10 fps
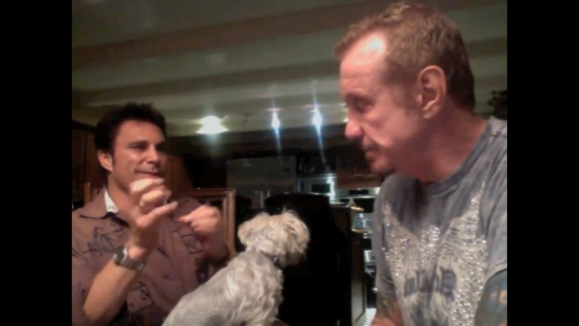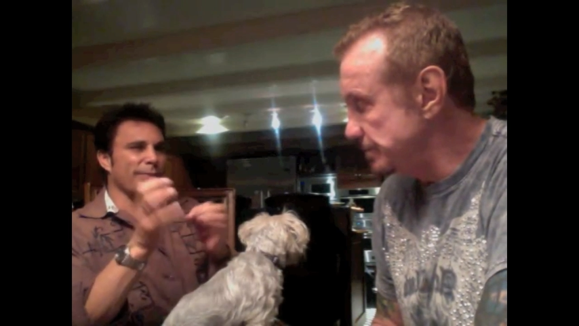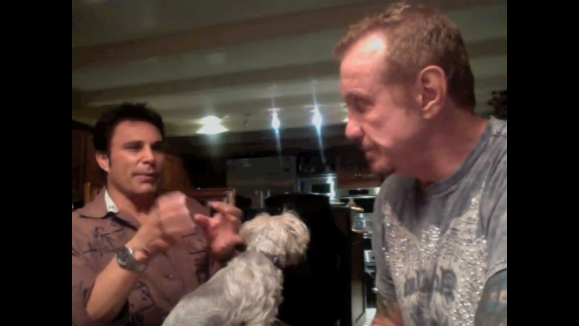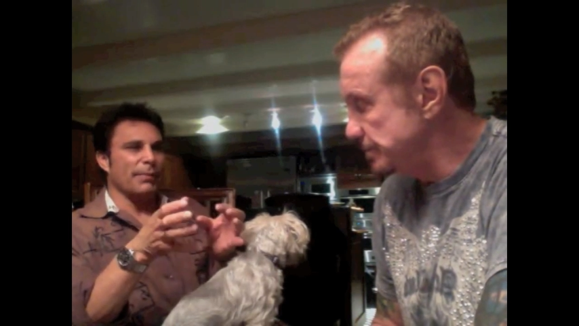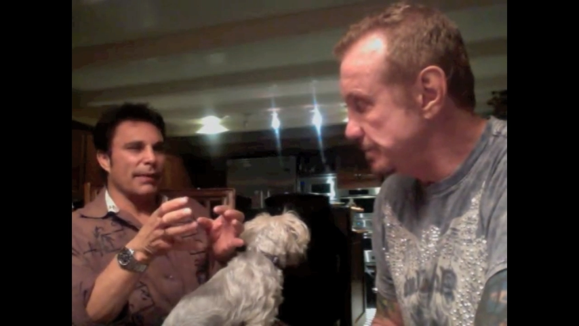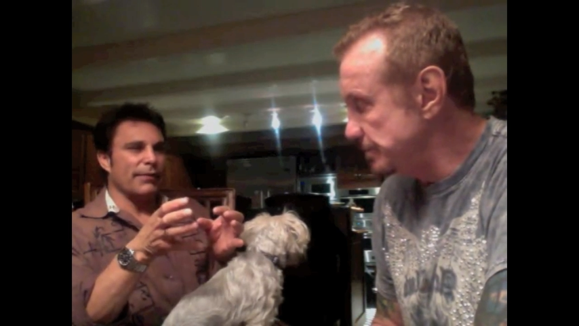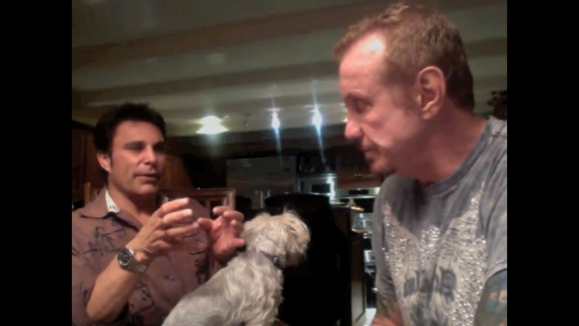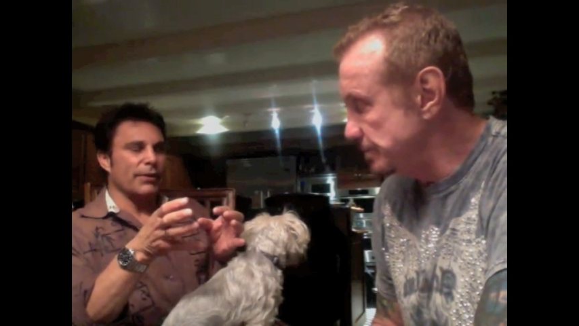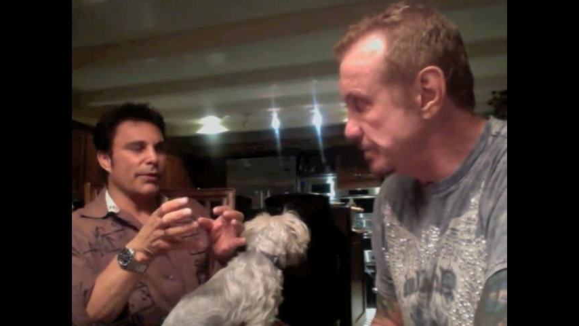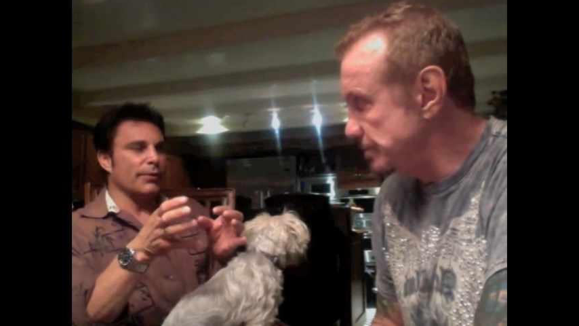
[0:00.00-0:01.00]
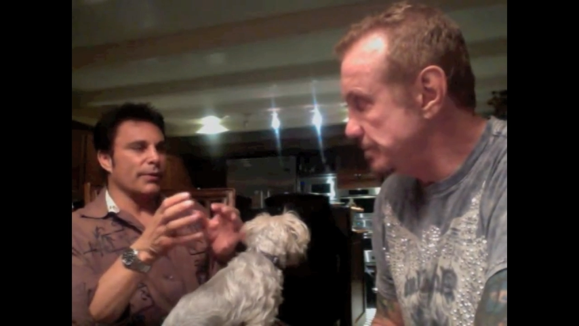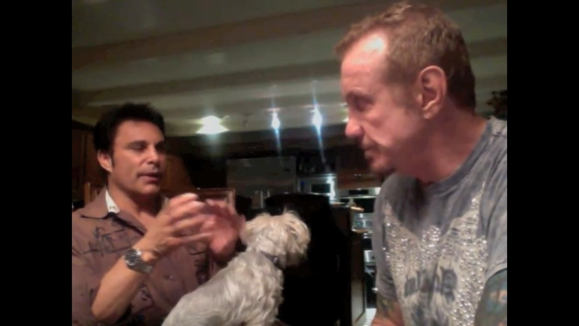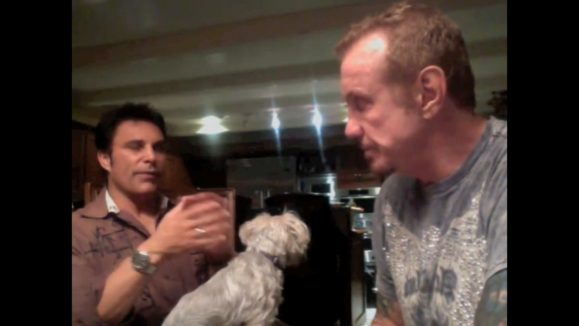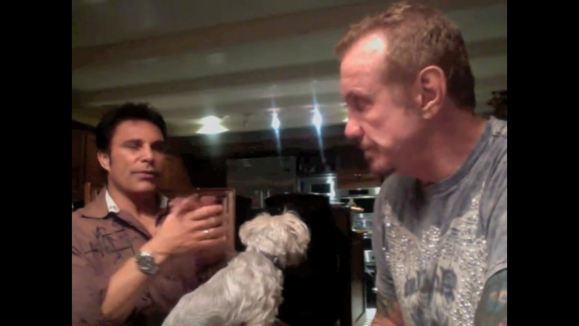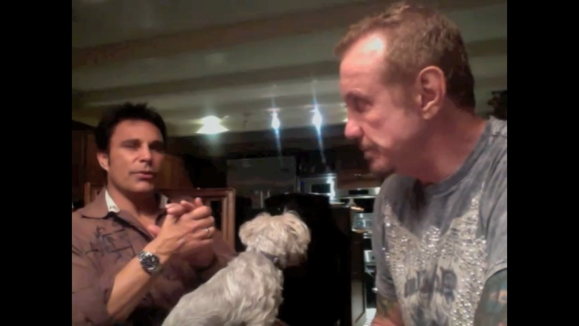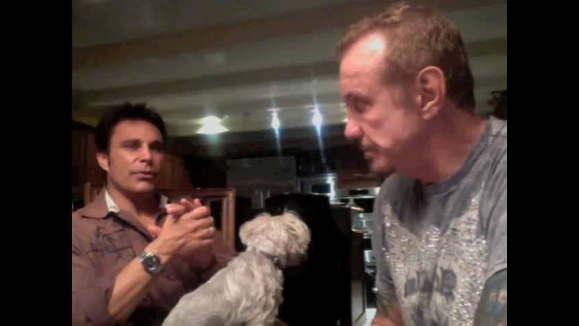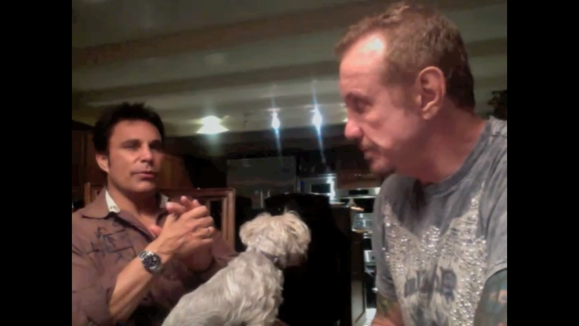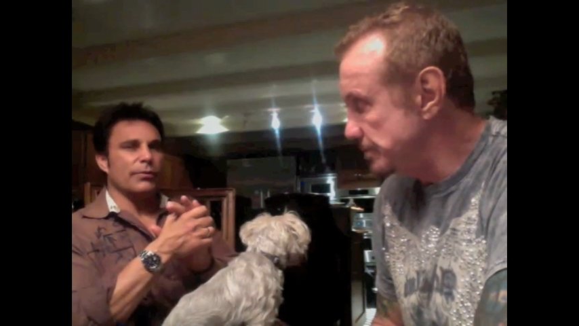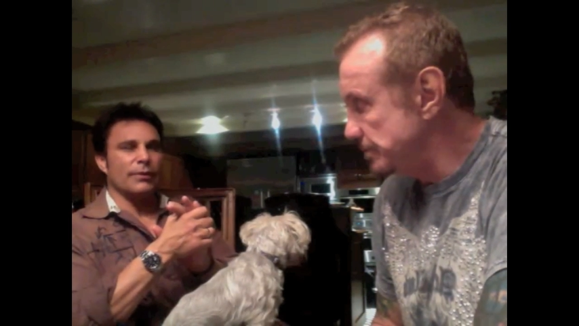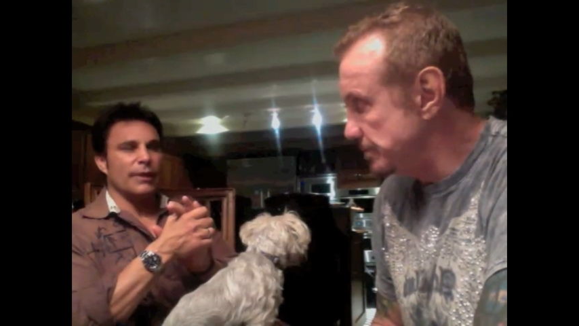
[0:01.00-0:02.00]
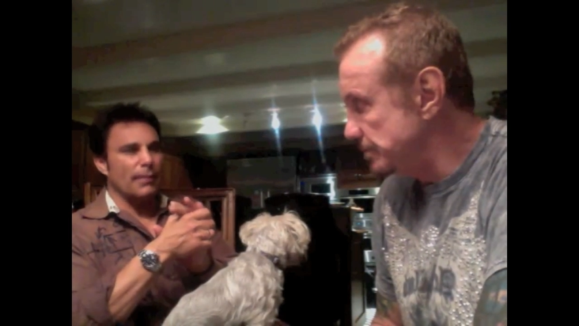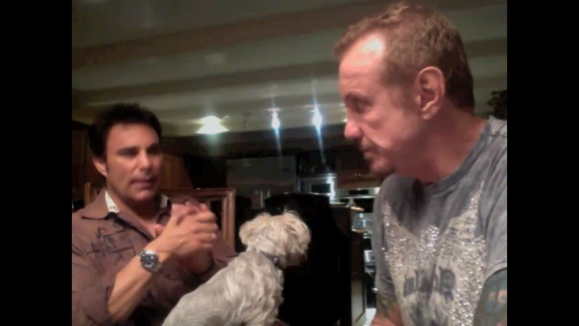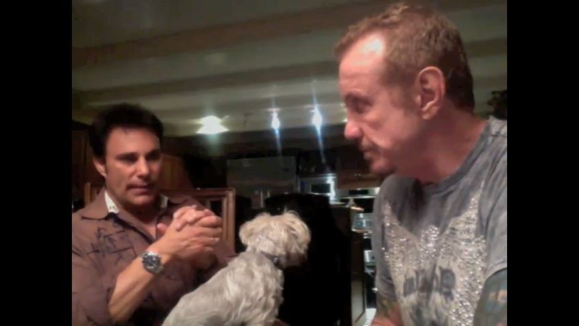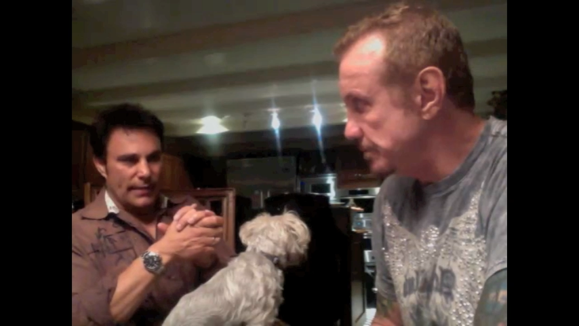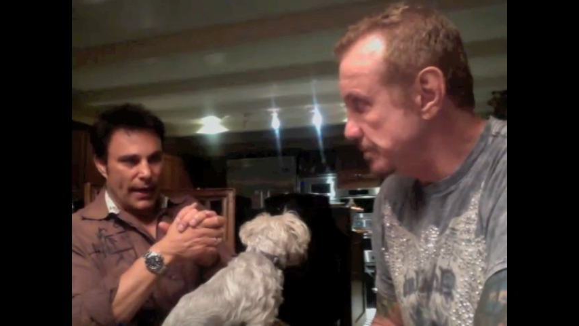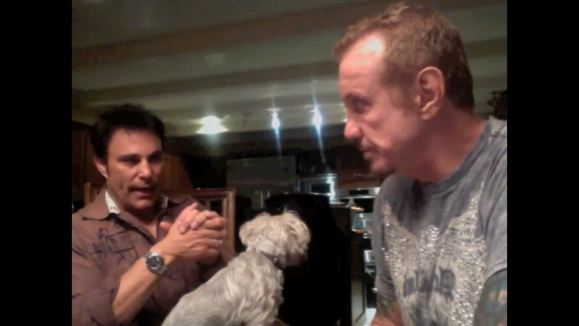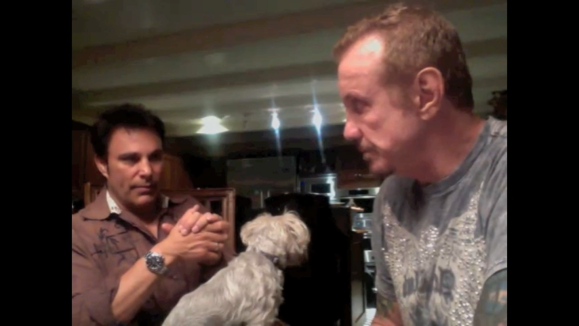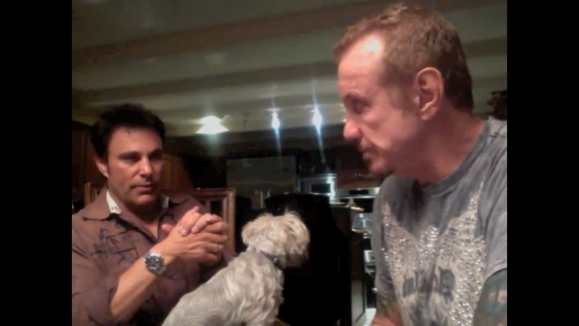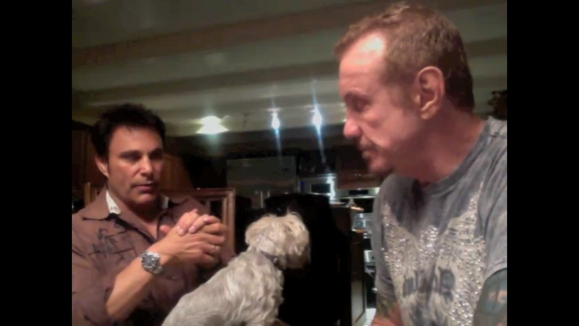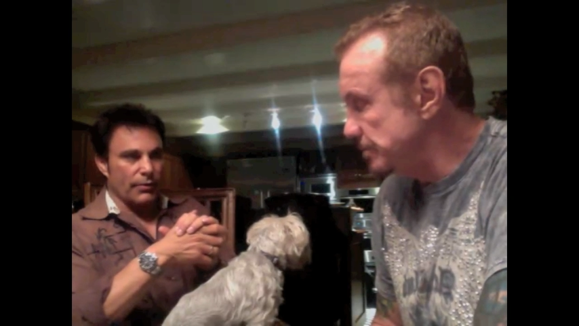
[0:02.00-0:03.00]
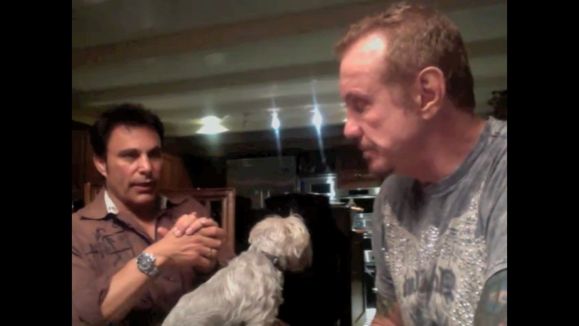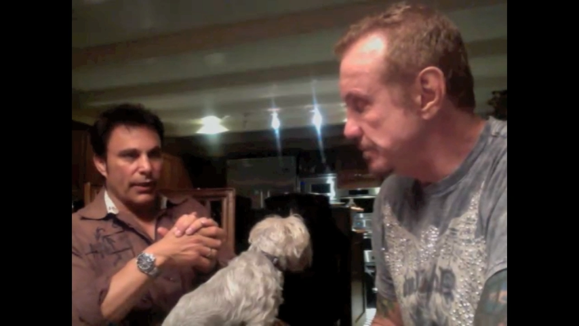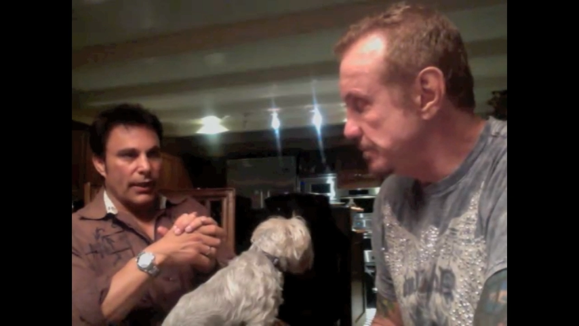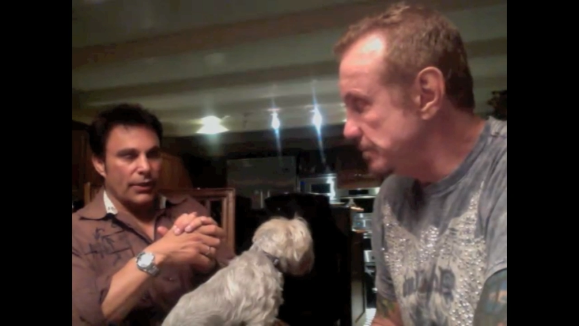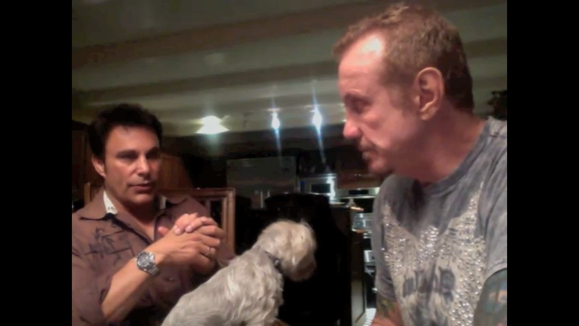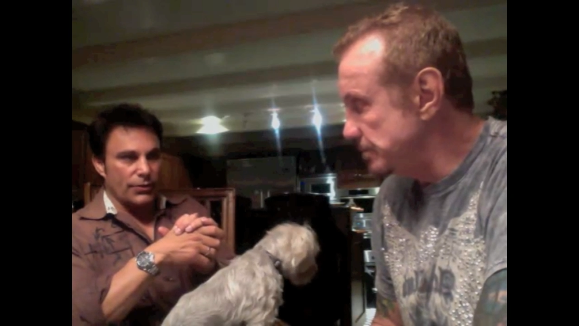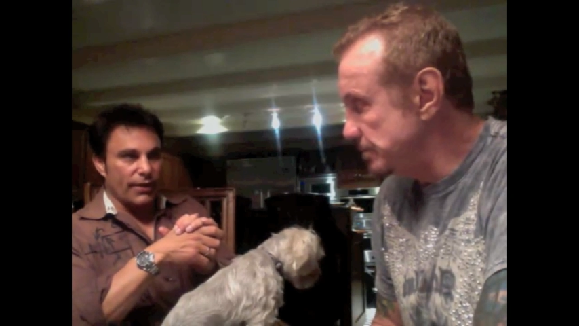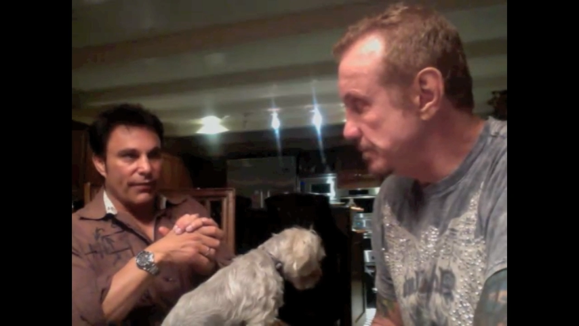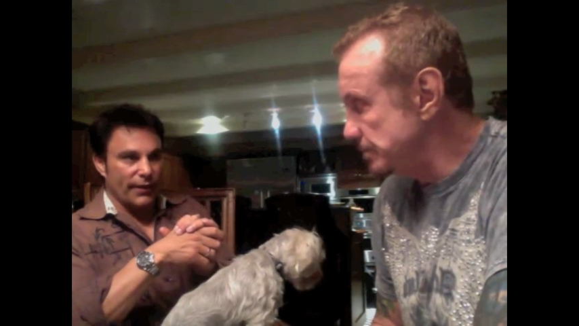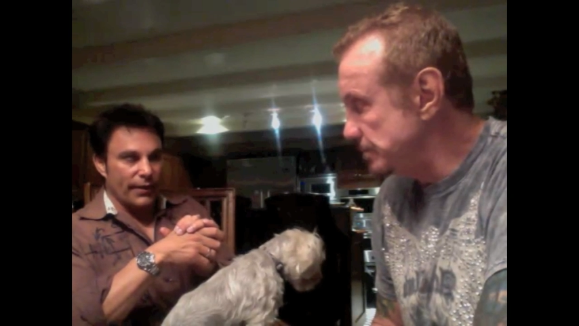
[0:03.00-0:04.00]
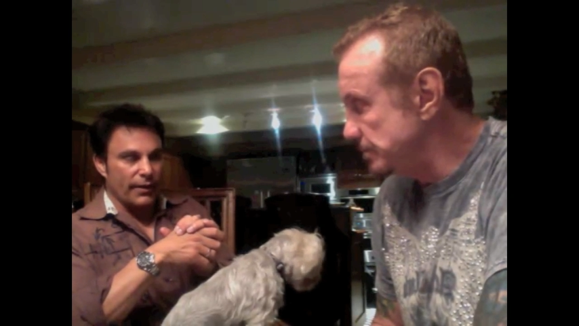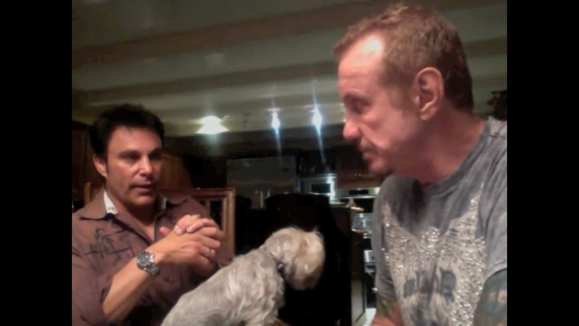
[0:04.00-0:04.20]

Speaker 1: really believe in you, gives you limited time to really get your stuff in.